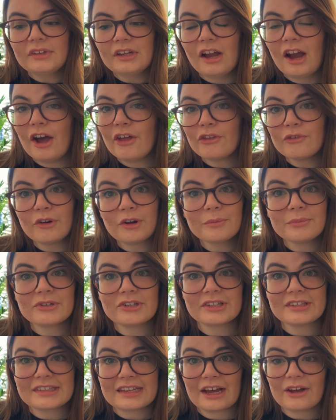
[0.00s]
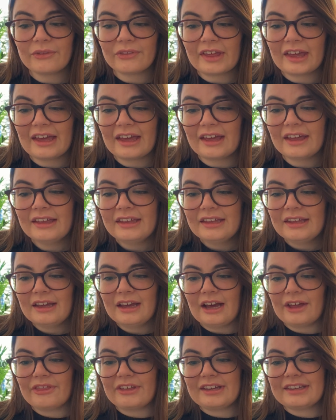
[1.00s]
Other options out there
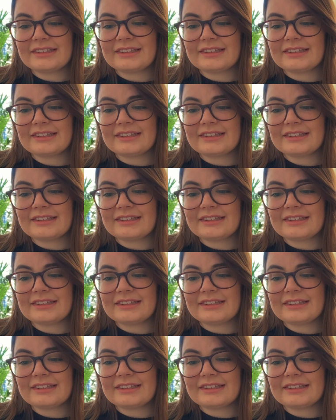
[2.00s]
are things